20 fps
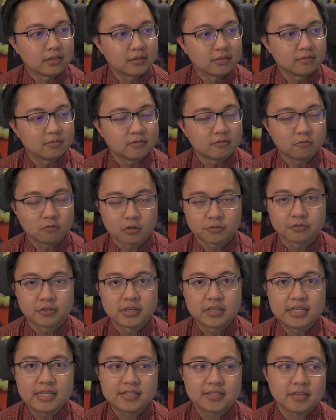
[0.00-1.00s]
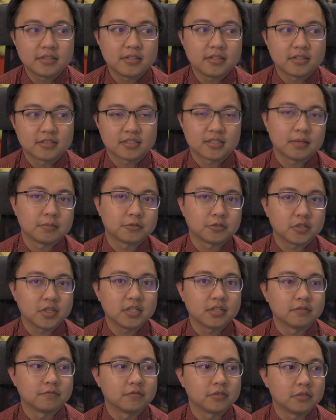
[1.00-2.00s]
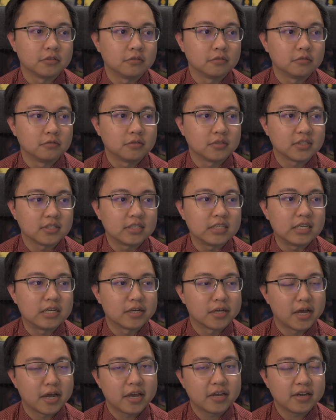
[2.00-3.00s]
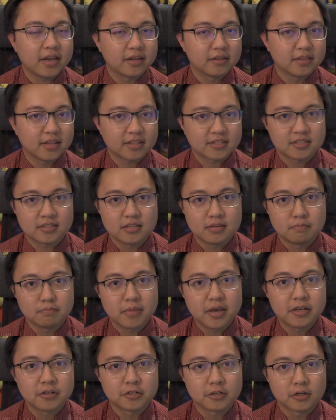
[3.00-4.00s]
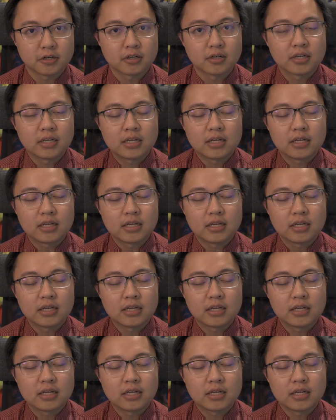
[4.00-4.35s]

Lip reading: Warfarin is indeed a substrate of 2C9, and that's the major